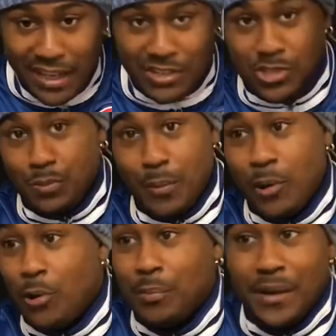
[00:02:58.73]
the Super
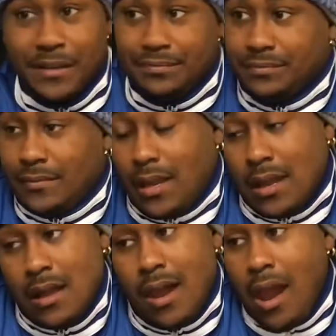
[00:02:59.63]
Bowl. But,
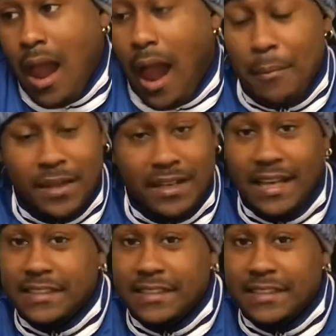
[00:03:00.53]
I mean,